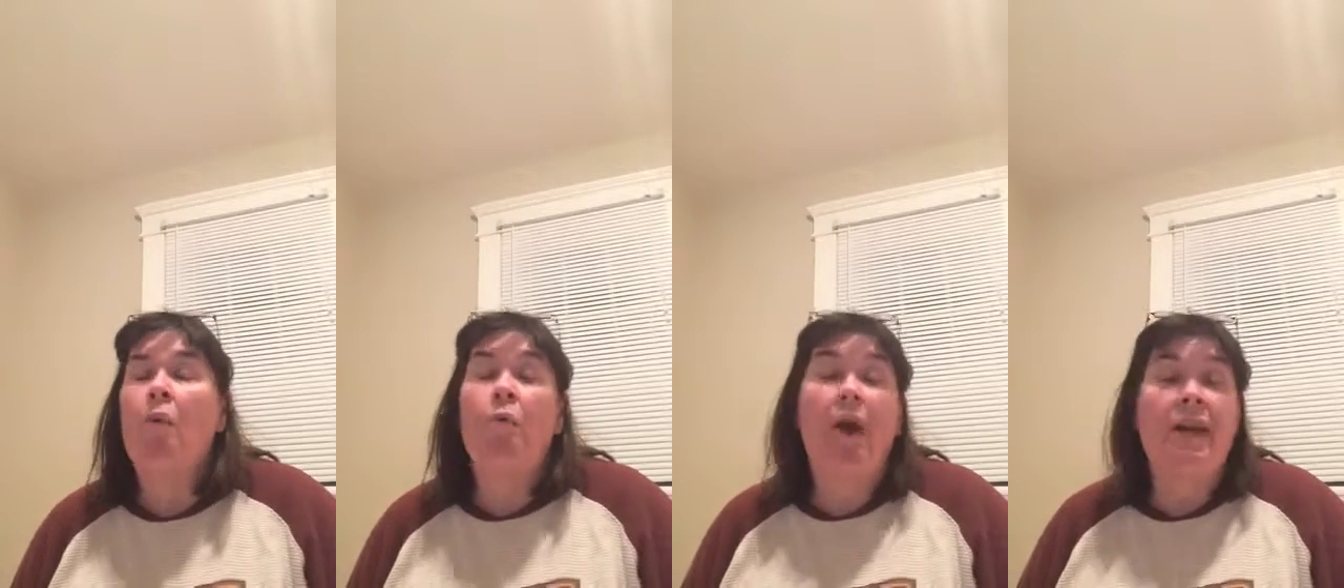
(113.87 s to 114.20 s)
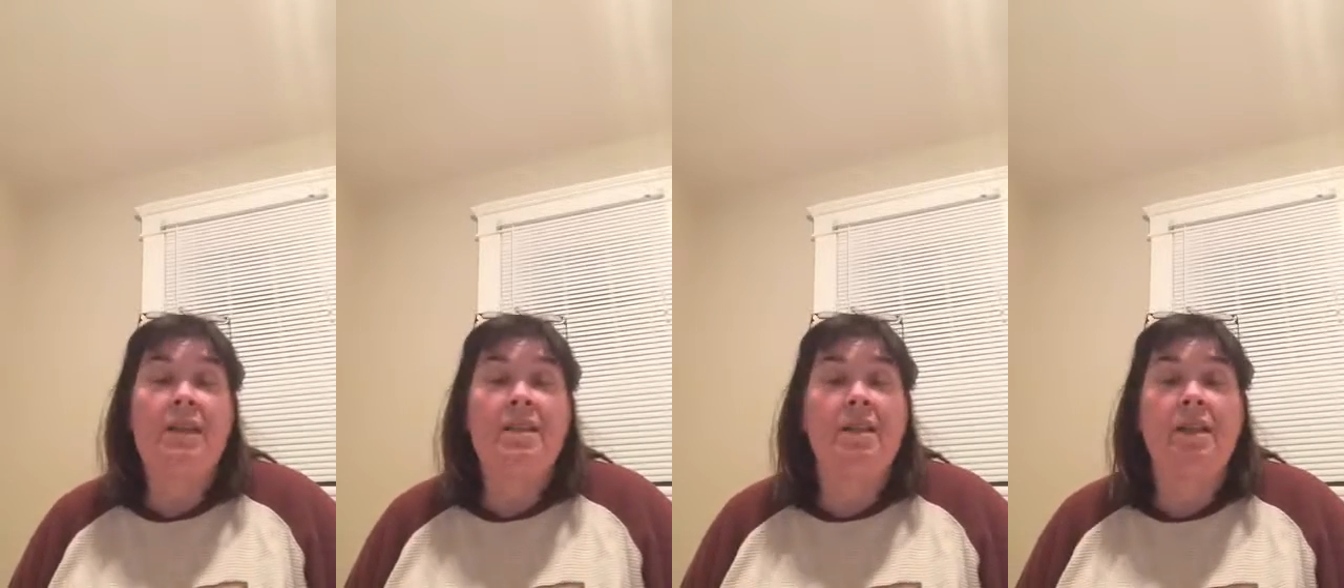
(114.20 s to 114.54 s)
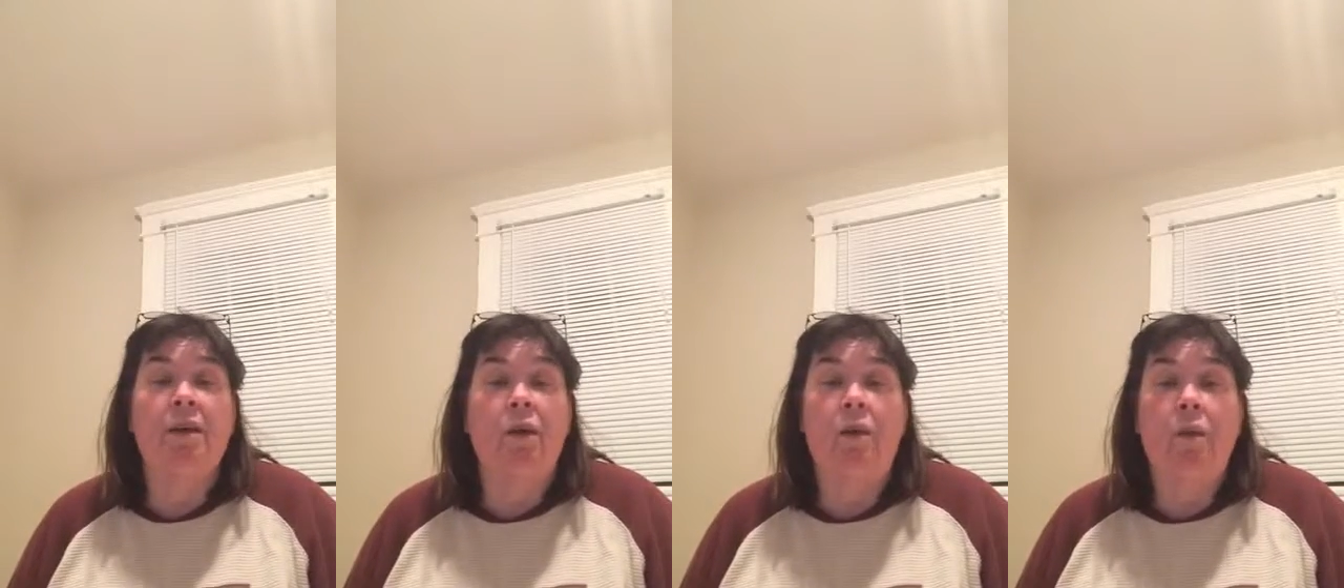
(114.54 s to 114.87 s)
writing is going to
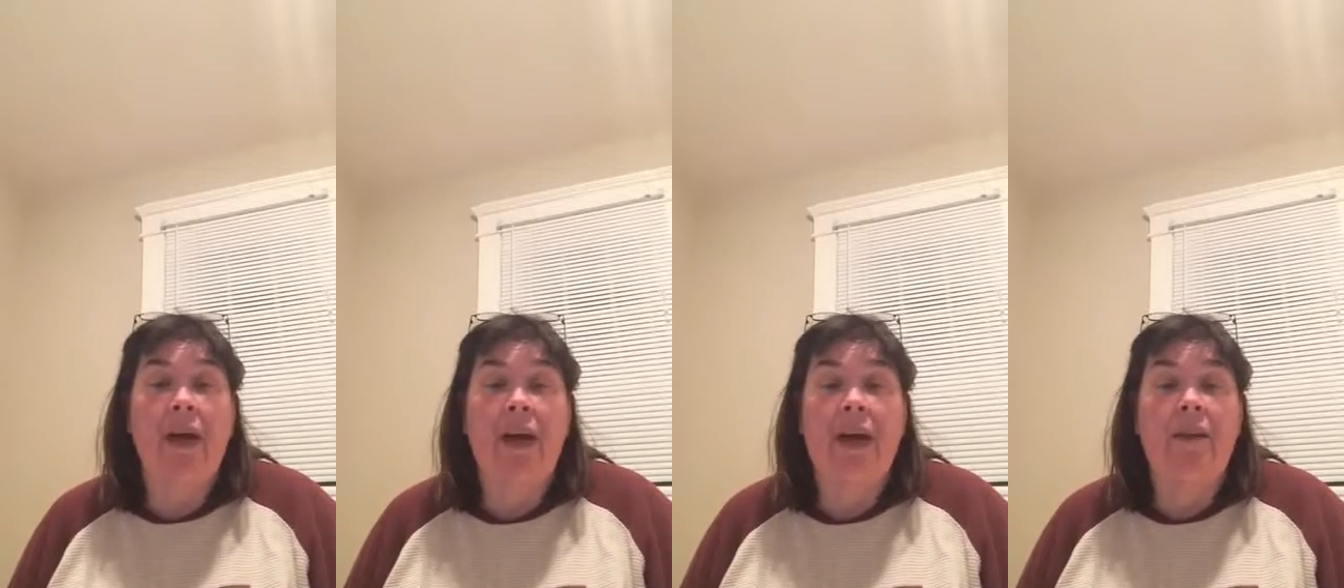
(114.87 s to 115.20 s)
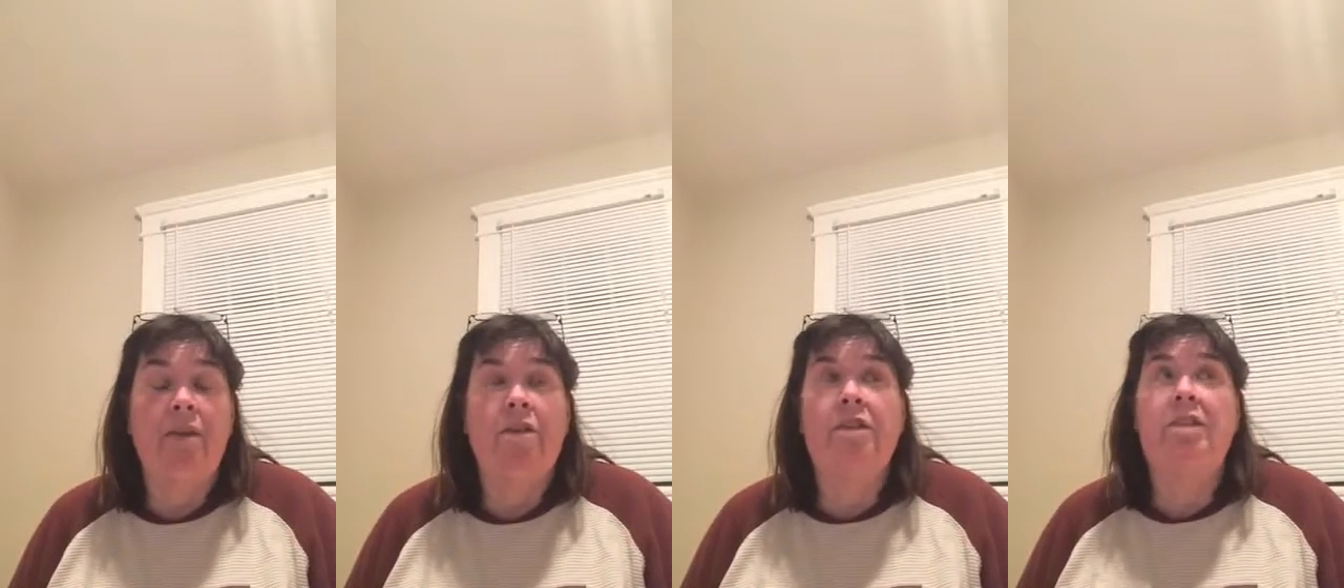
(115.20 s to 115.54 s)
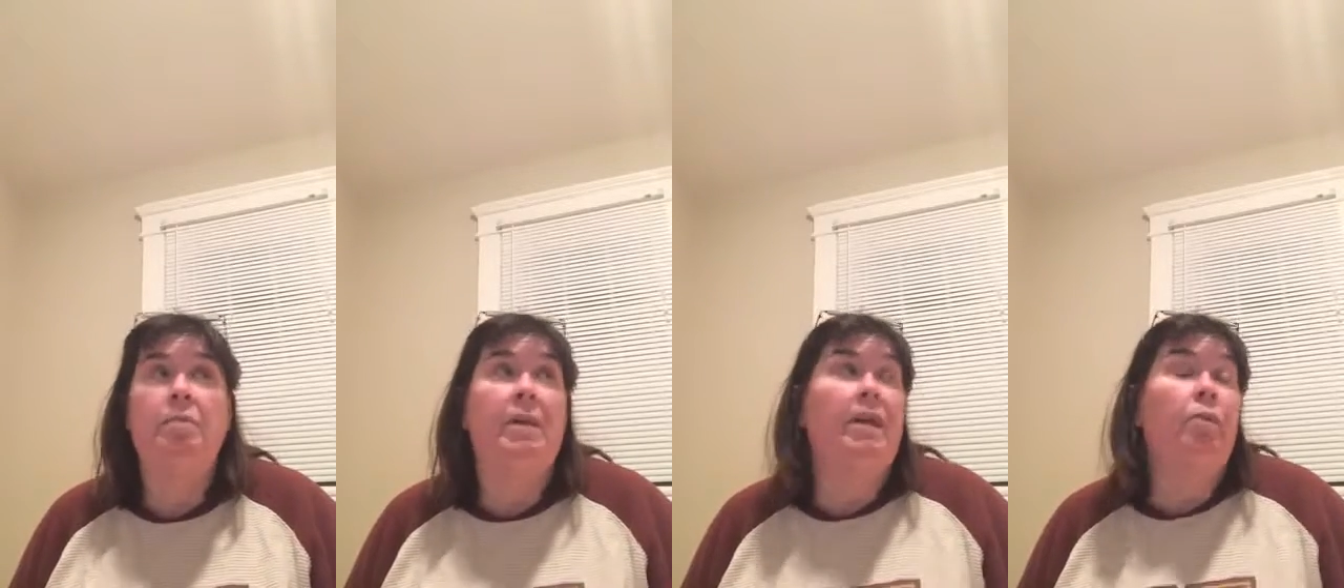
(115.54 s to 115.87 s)
go away, there are just
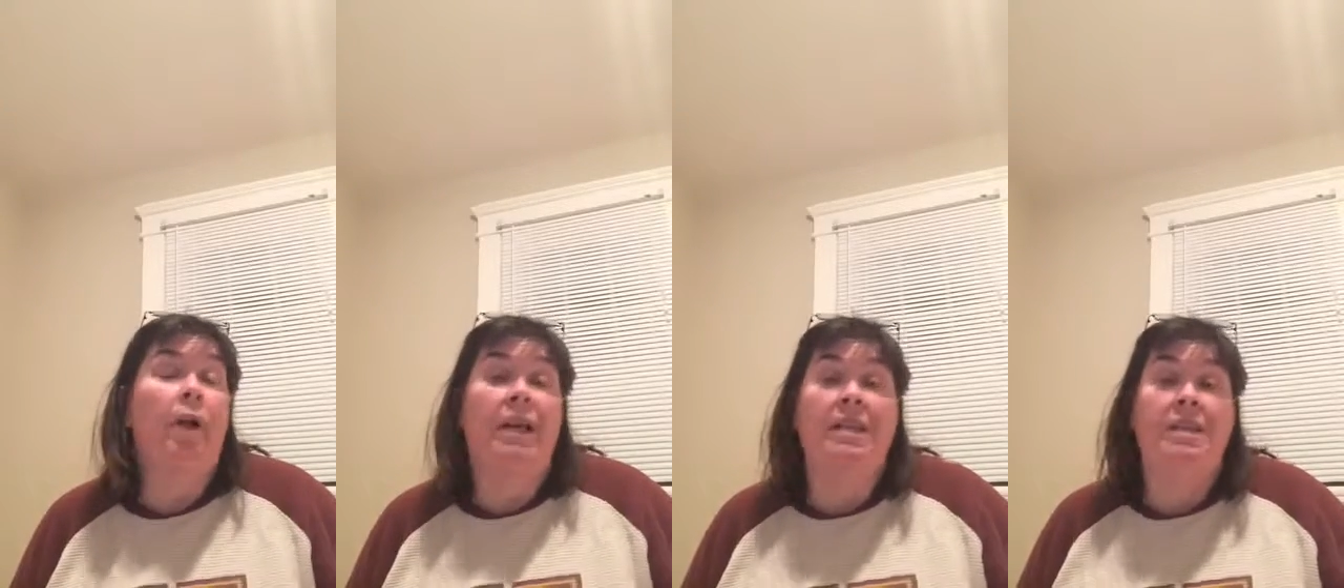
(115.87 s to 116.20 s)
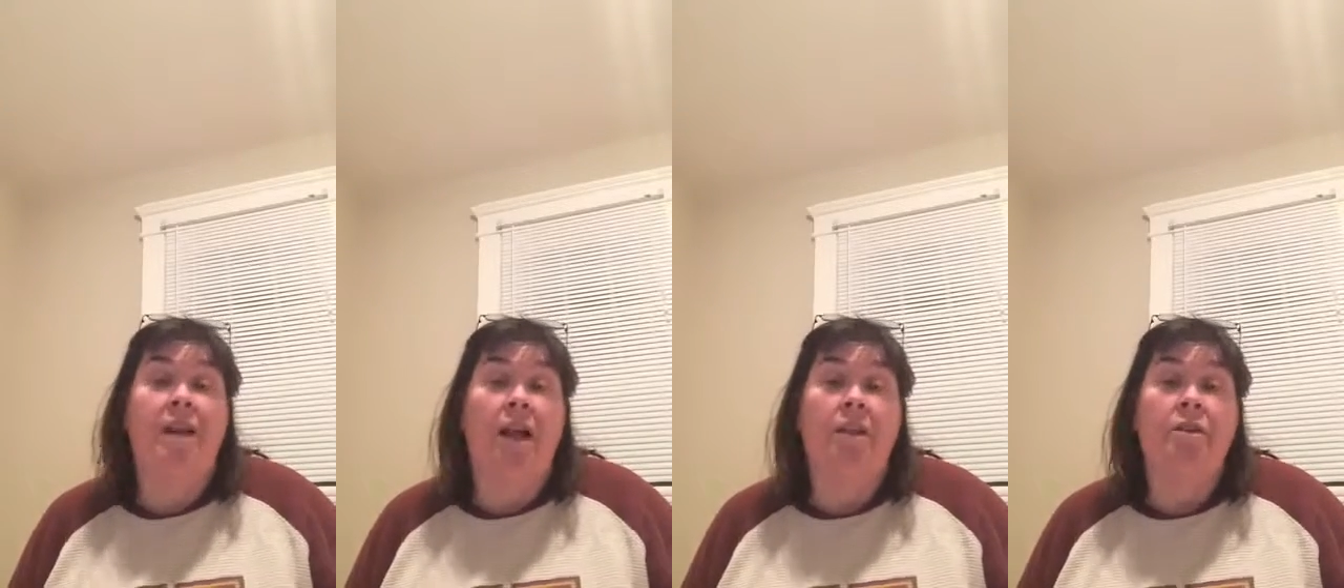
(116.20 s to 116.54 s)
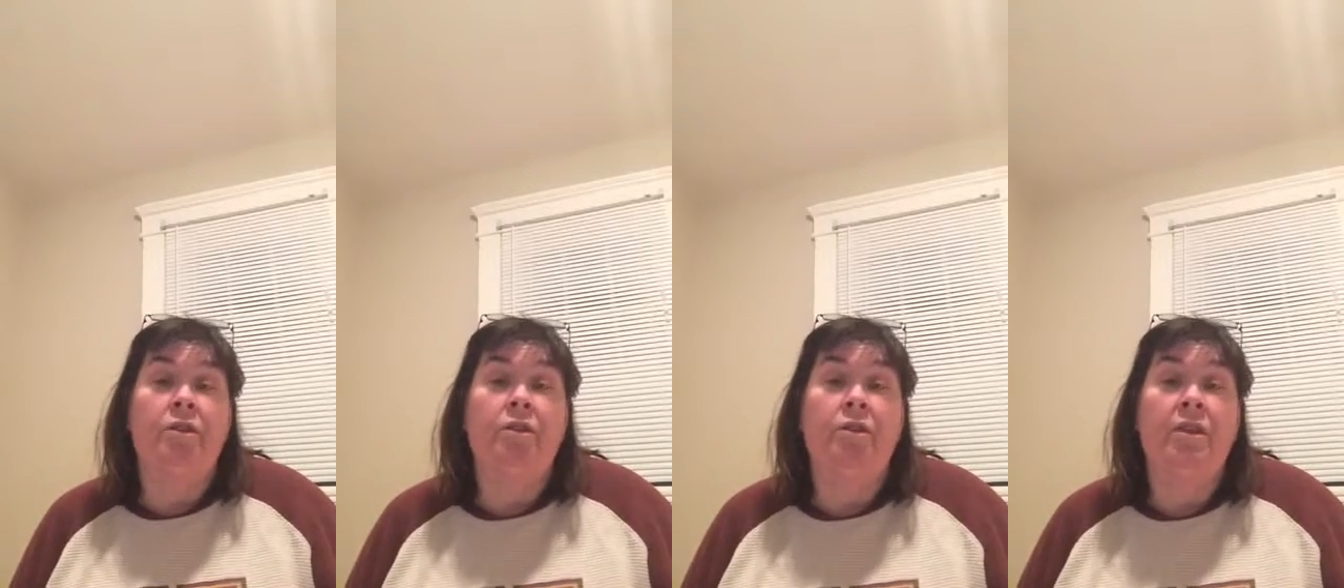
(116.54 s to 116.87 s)
as many writing
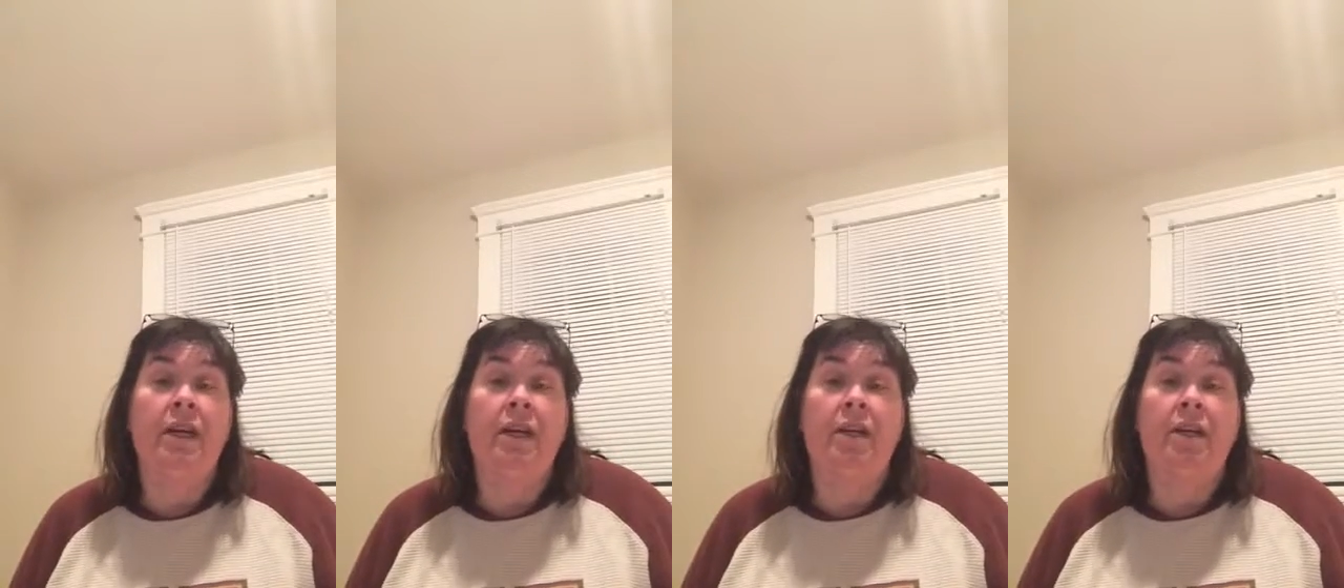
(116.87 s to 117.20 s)
scholars who say,